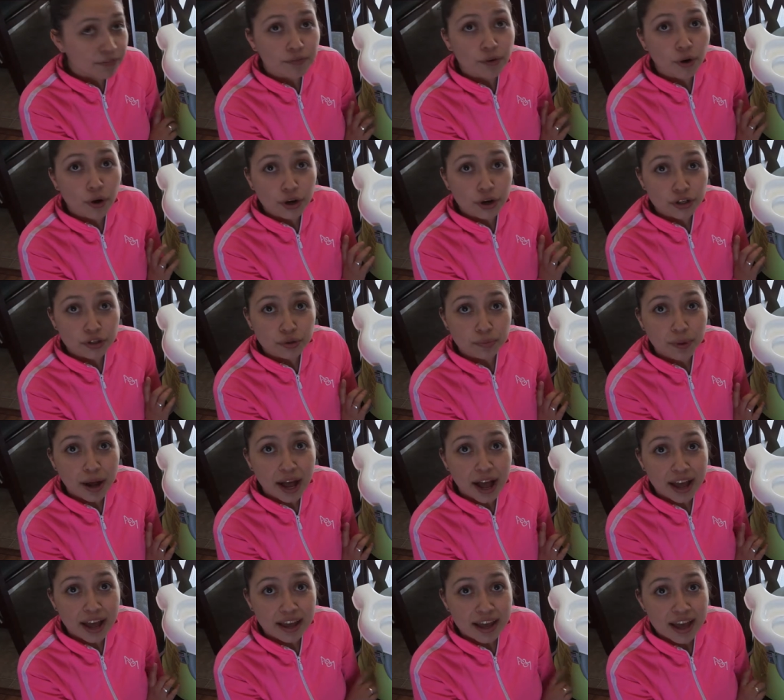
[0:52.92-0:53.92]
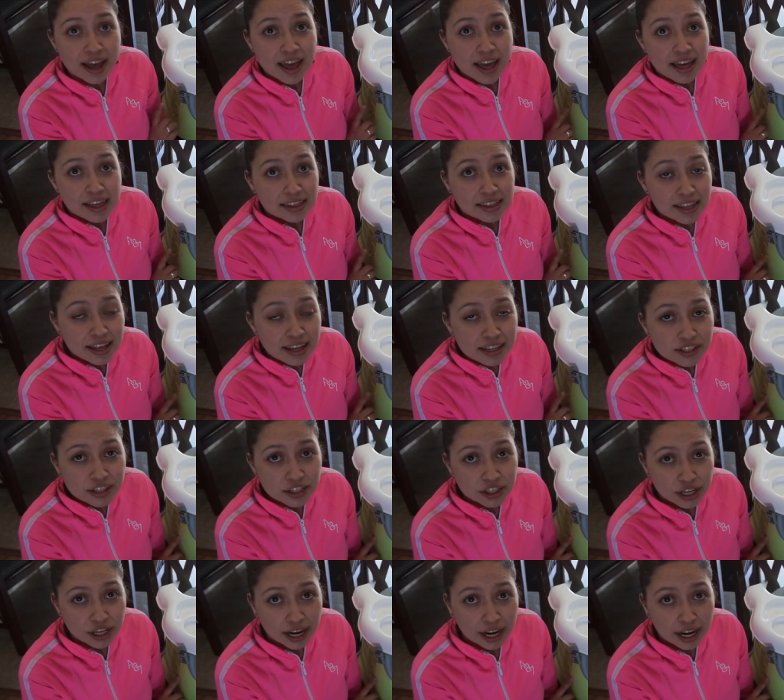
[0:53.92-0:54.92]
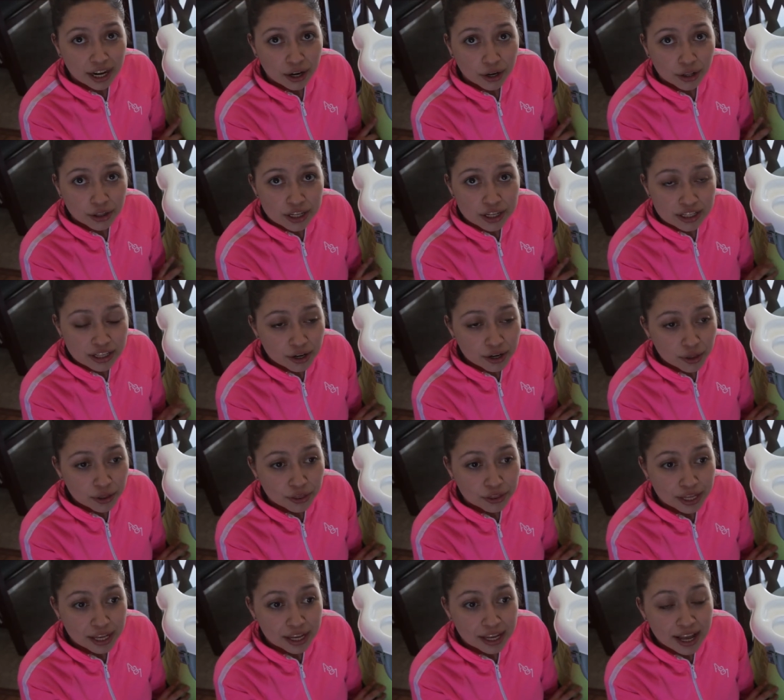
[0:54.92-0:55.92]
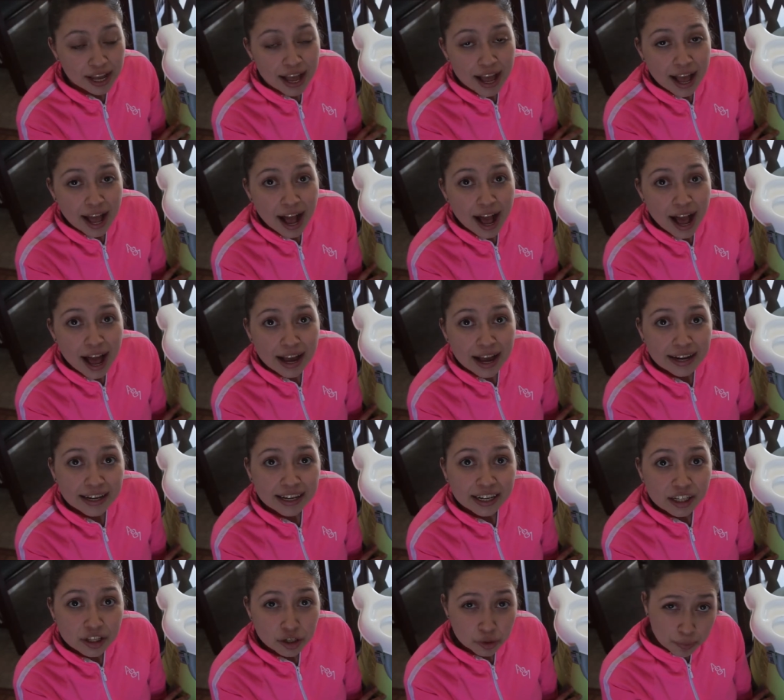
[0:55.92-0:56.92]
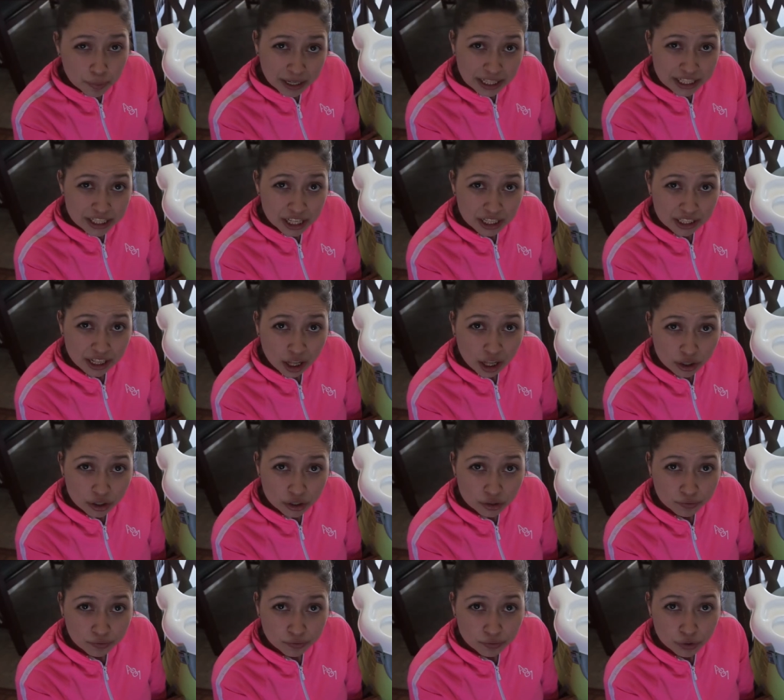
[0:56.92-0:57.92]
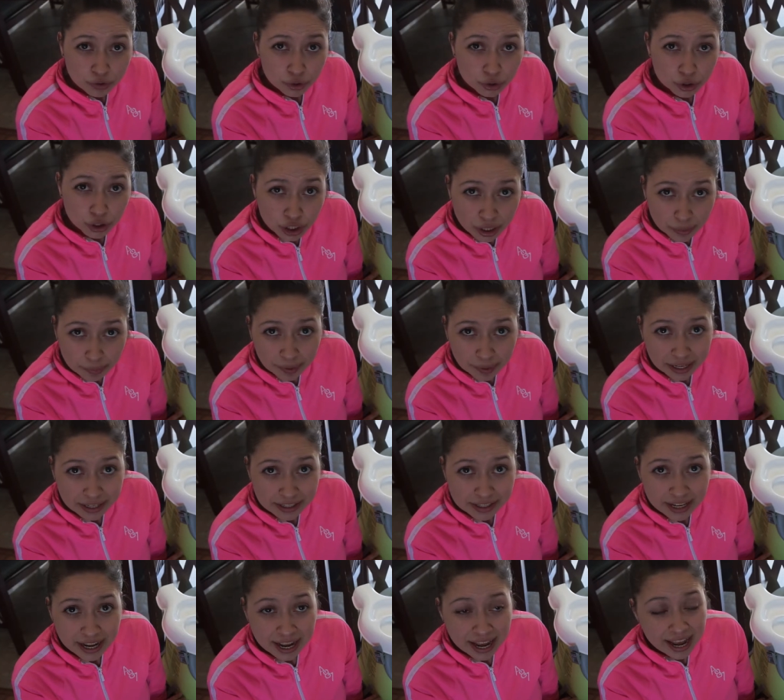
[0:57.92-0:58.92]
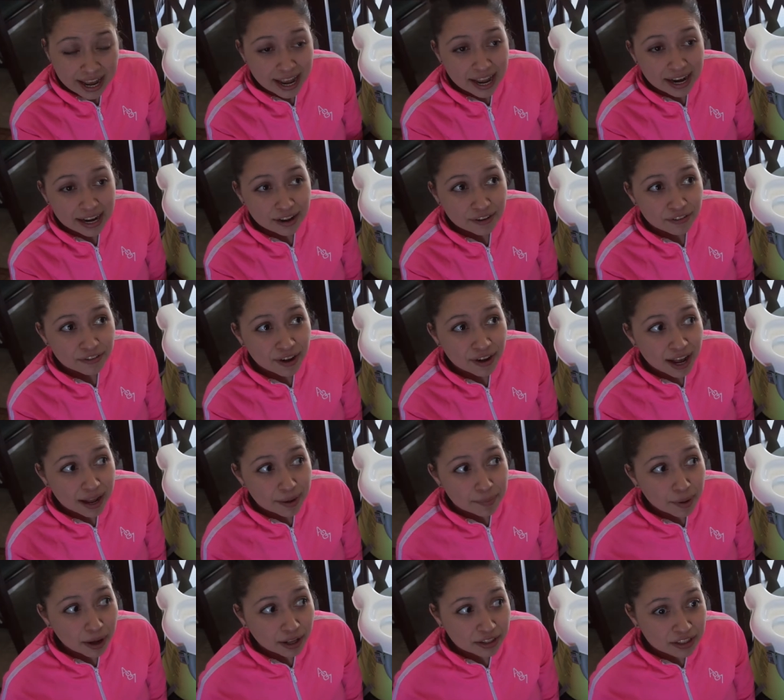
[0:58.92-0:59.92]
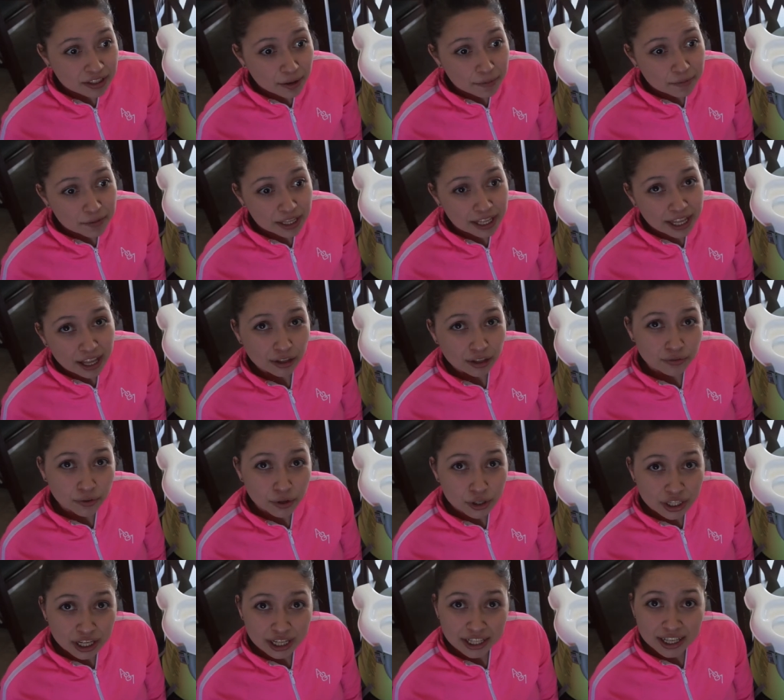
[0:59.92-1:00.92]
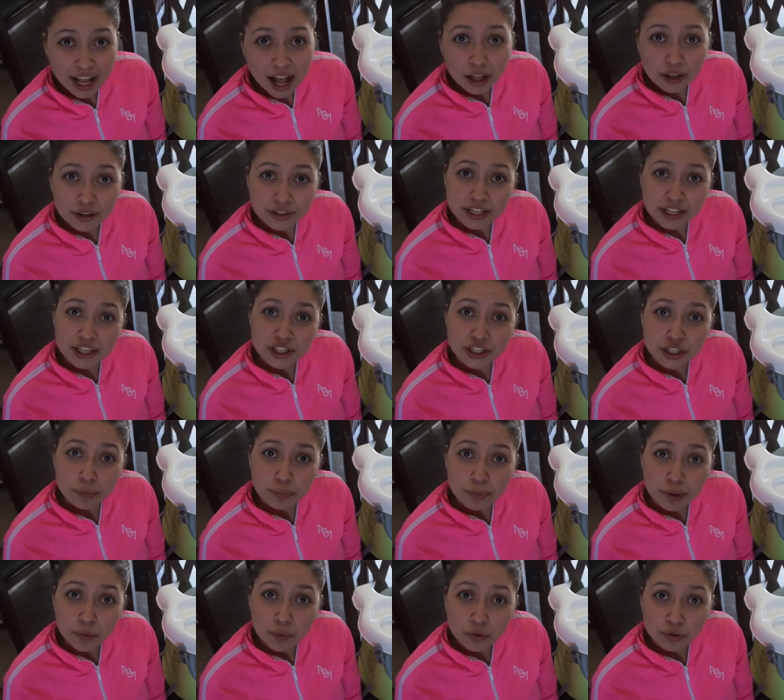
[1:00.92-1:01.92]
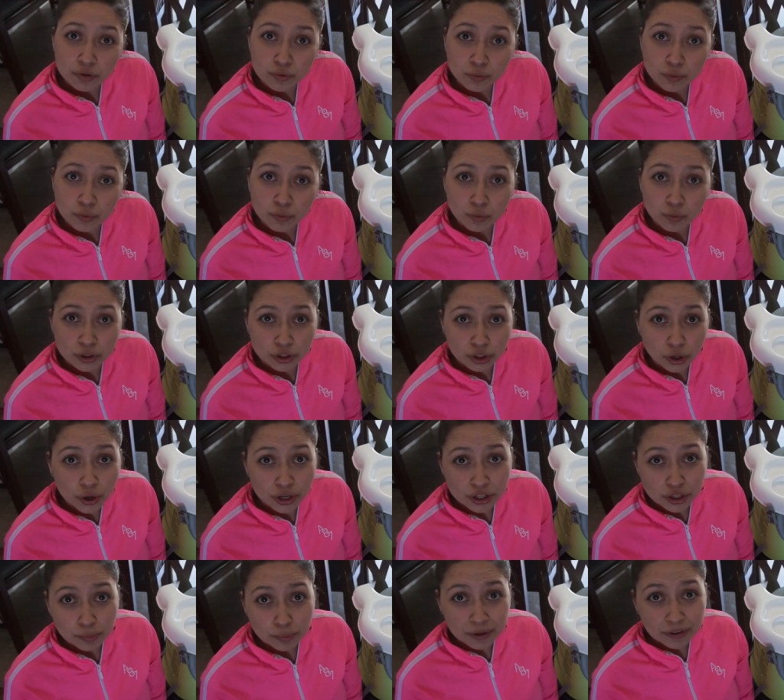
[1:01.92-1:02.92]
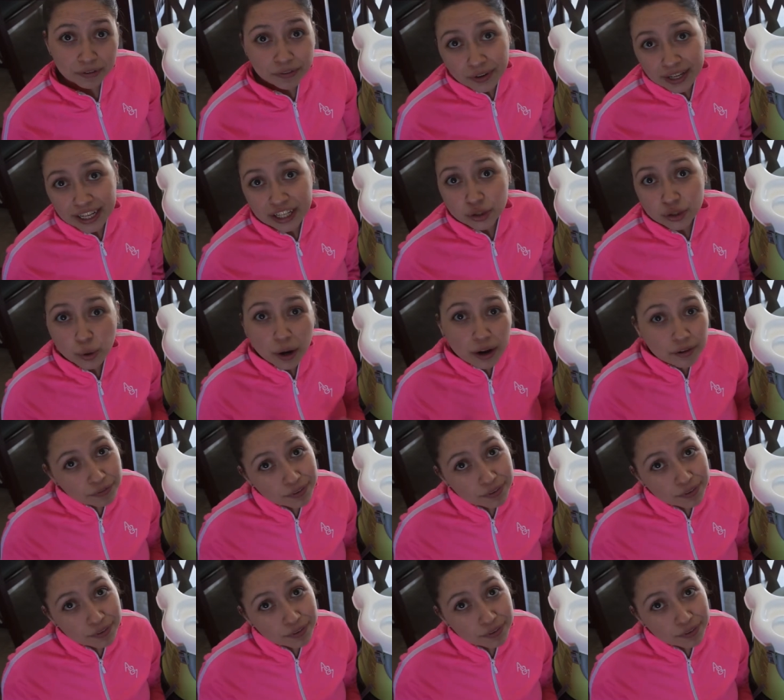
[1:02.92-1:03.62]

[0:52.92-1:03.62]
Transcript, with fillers: for to buy this chair, this little thing, I needed to pay $10 to ship it. And if I bought something else for $10, then shipping was, was going to be free. So I